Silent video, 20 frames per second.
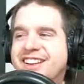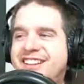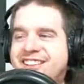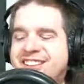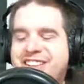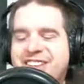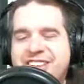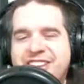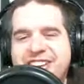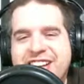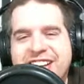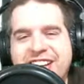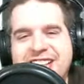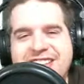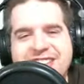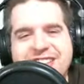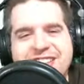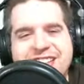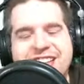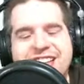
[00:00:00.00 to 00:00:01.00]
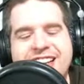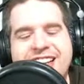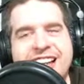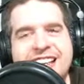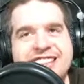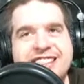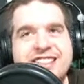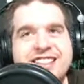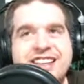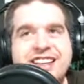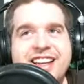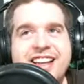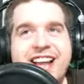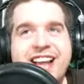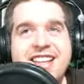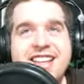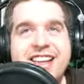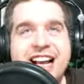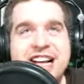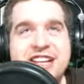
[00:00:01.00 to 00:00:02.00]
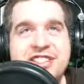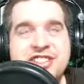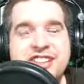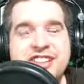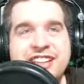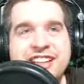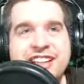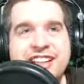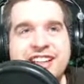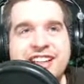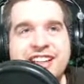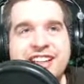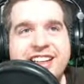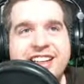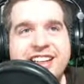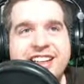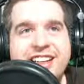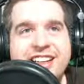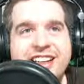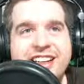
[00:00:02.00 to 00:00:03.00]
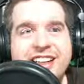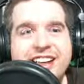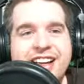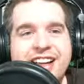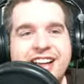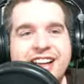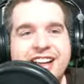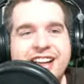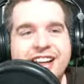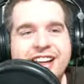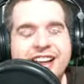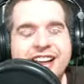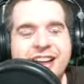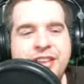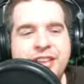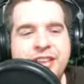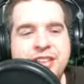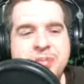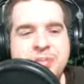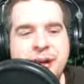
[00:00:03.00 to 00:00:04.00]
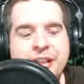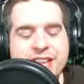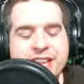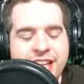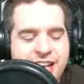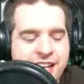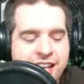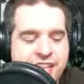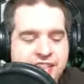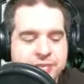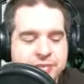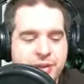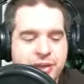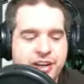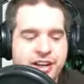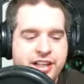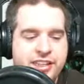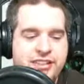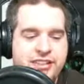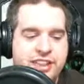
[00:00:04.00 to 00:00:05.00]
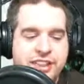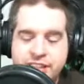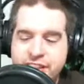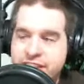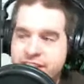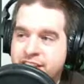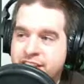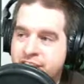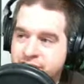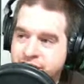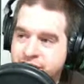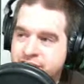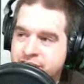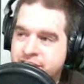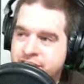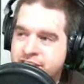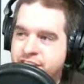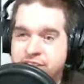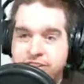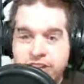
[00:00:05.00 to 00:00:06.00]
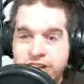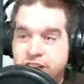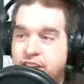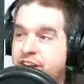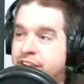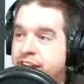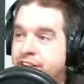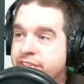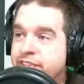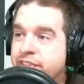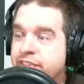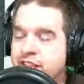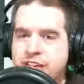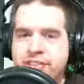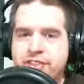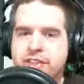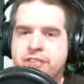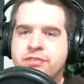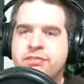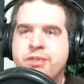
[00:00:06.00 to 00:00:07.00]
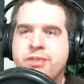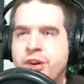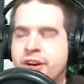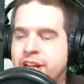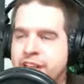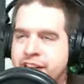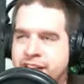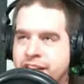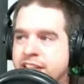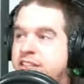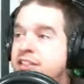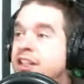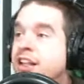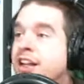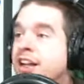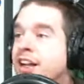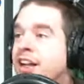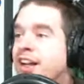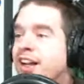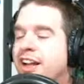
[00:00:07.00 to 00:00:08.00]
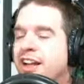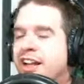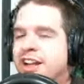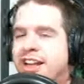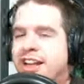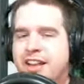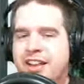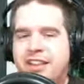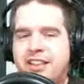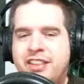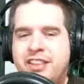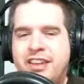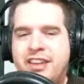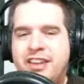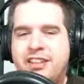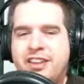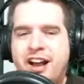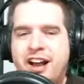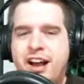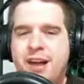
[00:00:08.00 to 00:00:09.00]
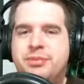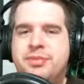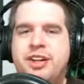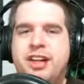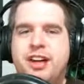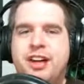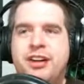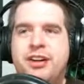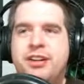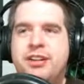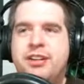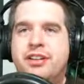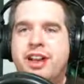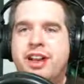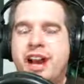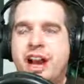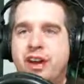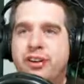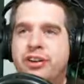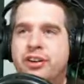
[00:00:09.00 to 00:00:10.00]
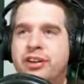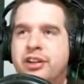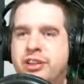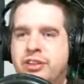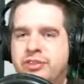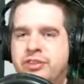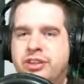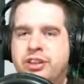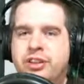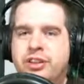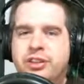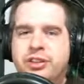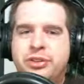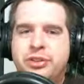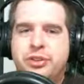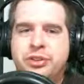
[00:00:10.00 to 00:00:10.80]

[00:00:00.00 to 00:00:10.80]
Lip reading: Dude, it's actually the spectating experience in League of Legends and StarCraft and even Dota, I guess. The top-down aerial view.